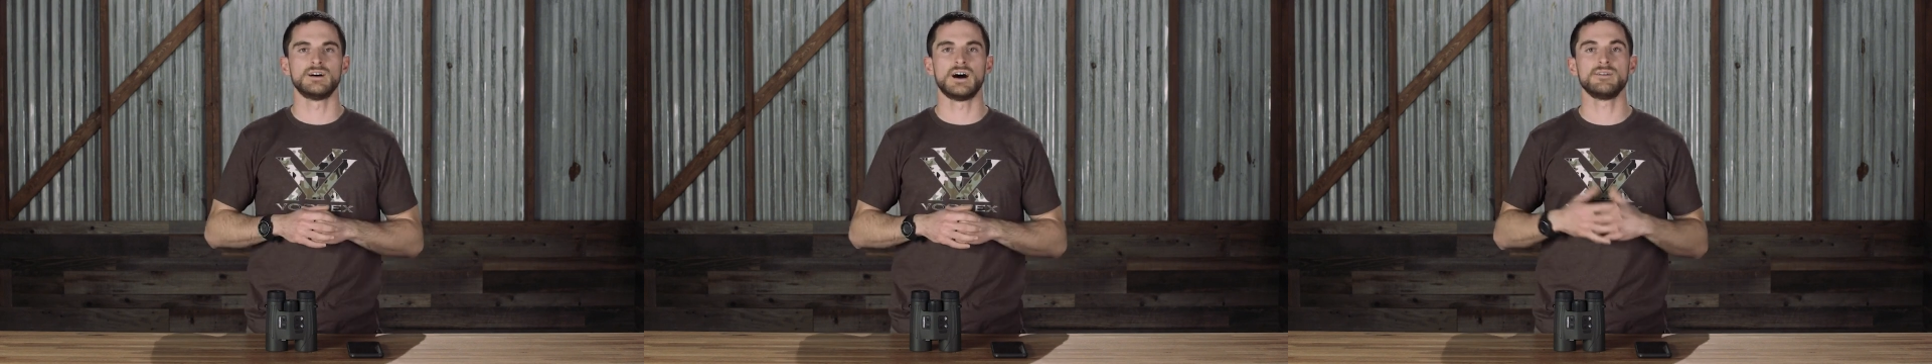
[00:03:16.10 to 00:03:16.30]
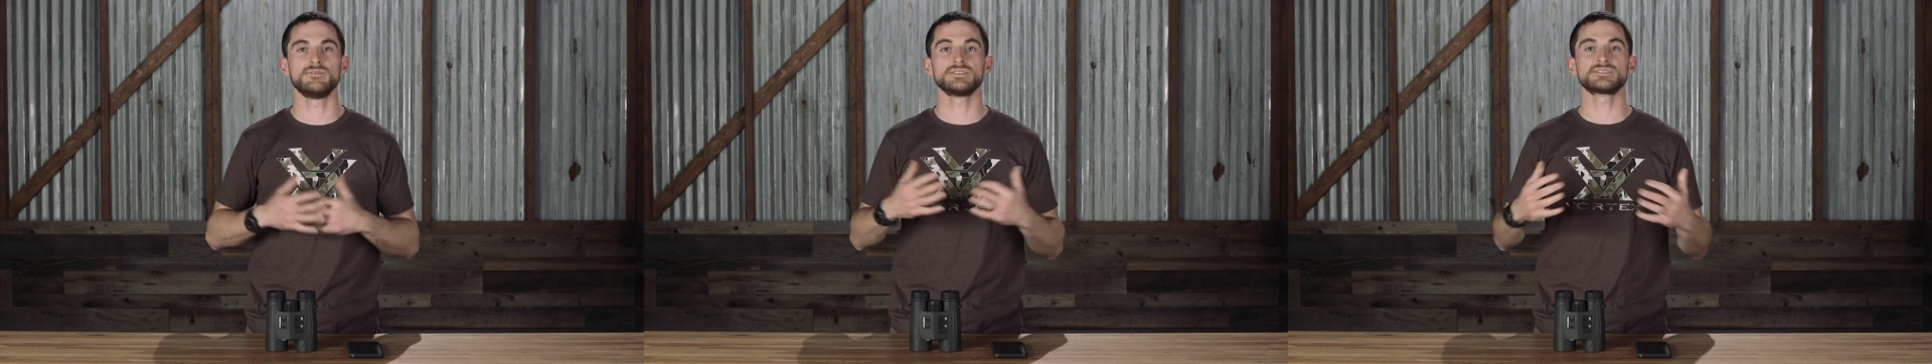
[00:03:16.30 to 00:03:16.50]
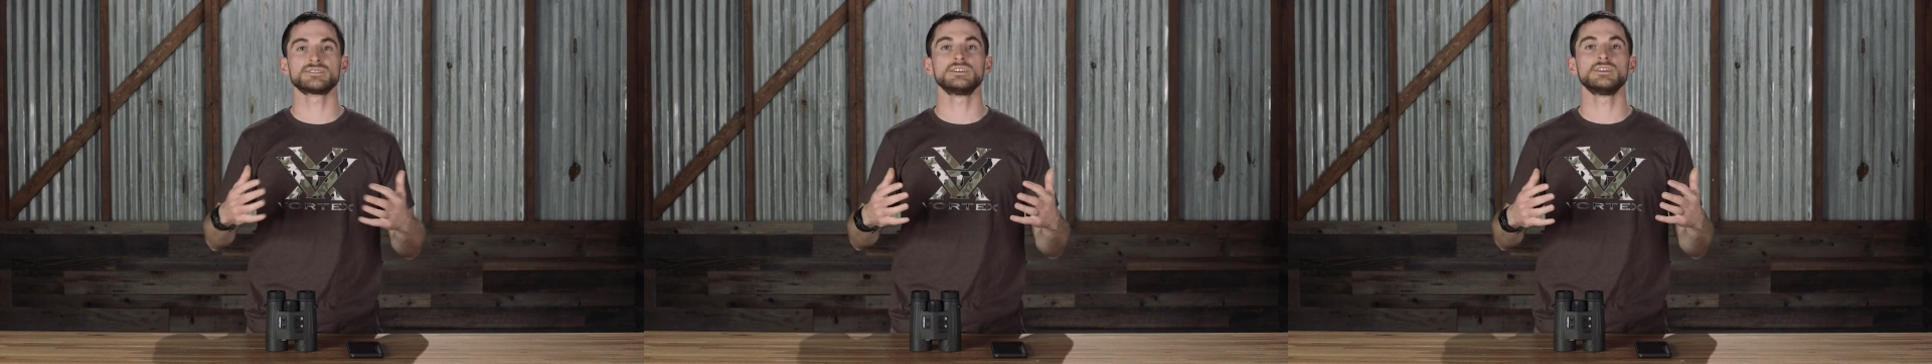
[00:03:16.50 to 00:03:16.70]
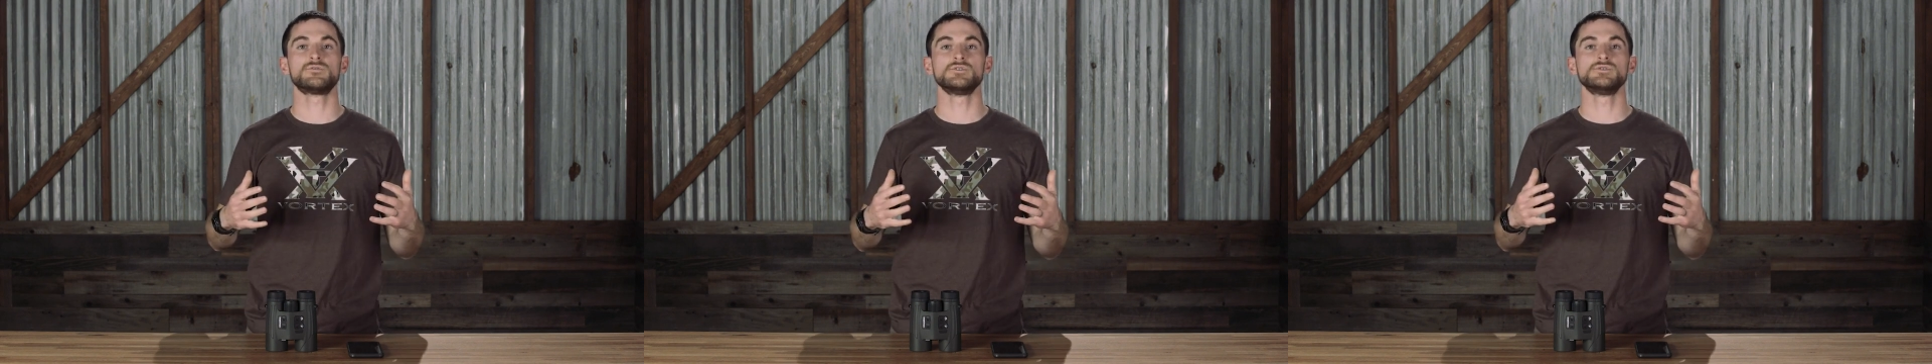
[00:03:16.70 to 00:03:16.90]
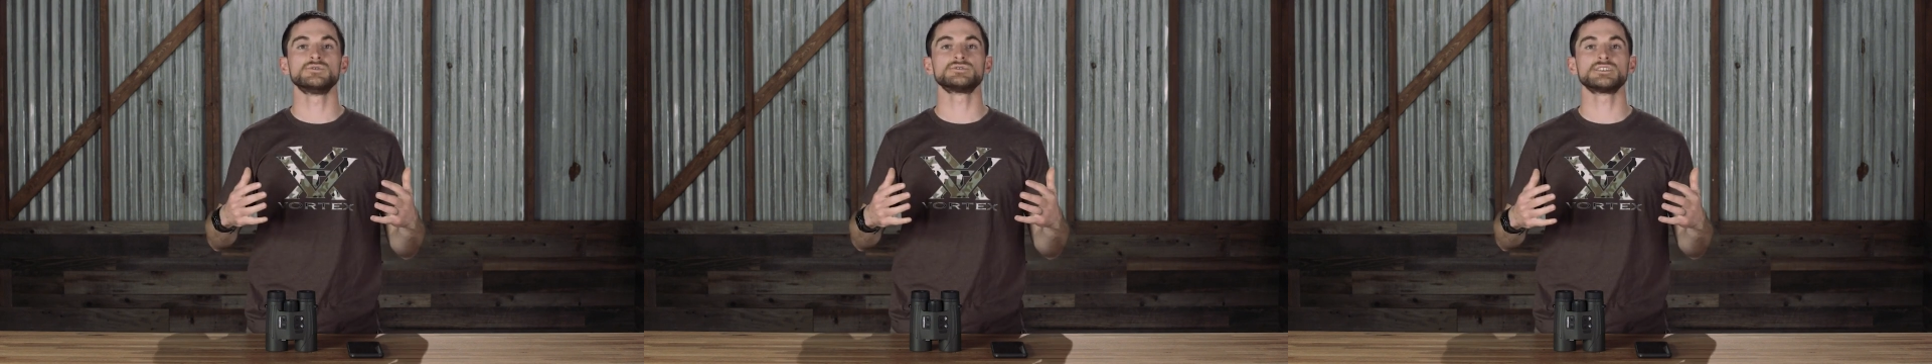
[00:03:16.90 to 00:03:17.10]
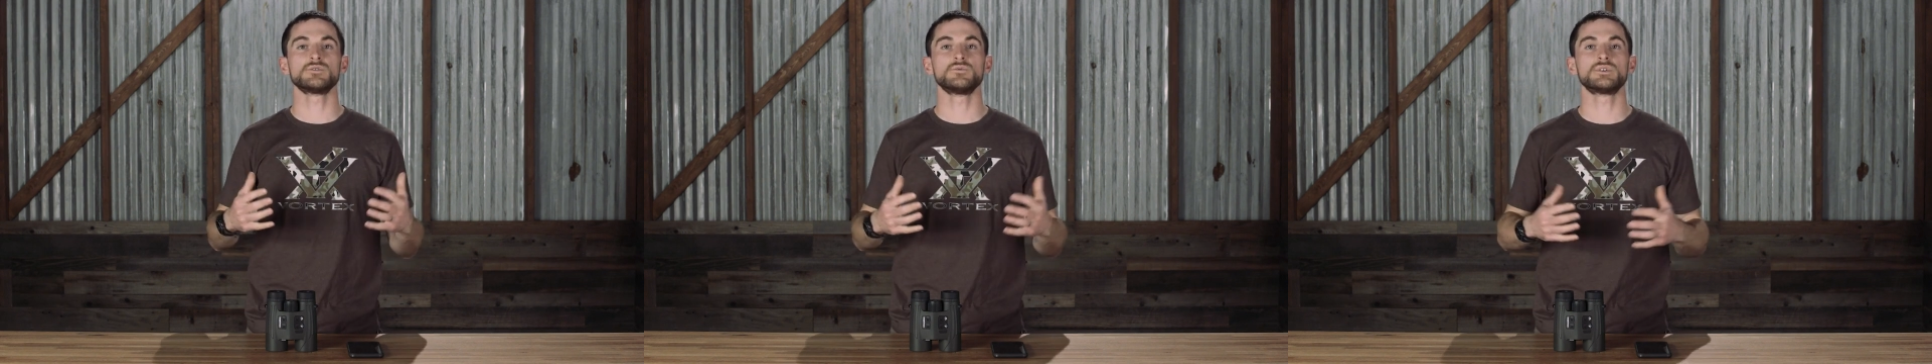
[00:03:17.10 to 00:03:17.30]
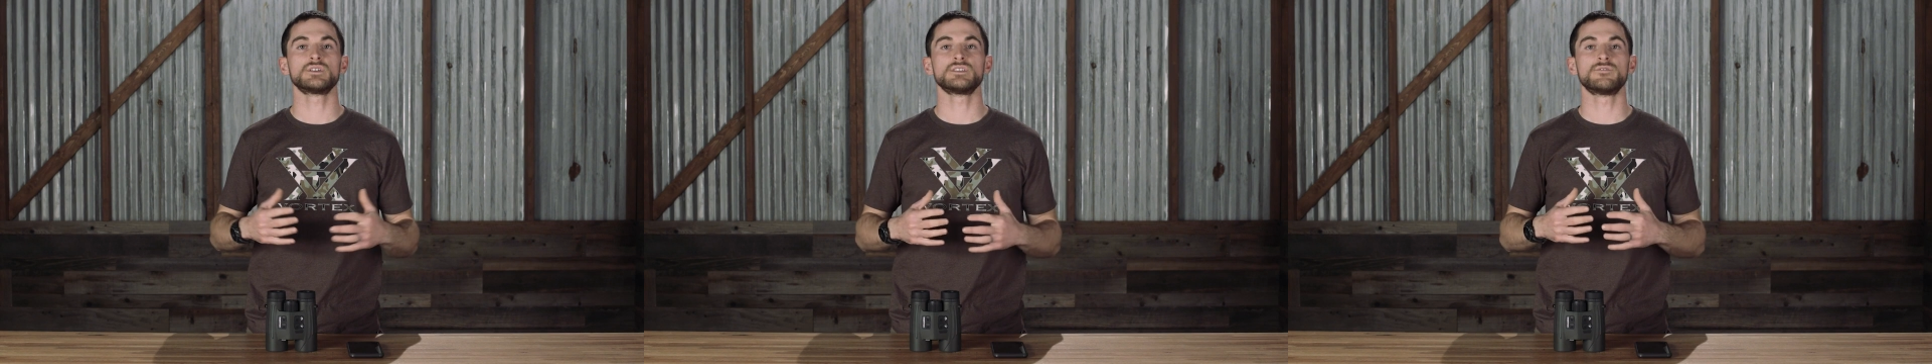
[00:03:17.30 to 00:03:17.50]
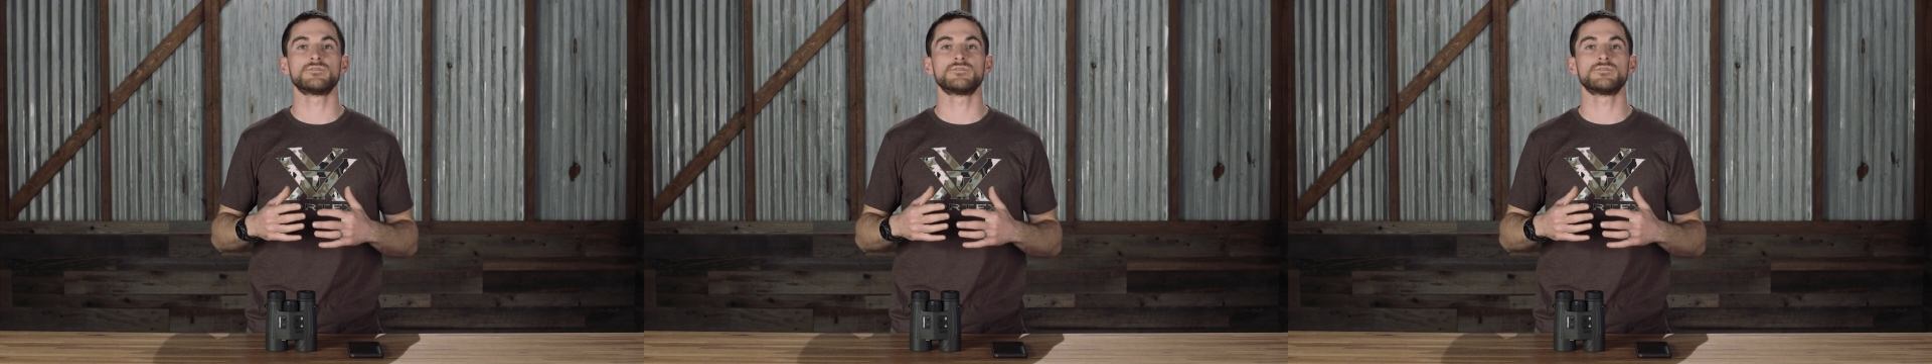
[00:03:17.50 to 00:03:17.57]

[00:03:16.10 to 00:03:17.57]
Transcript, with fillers: Obviously, if you're using one of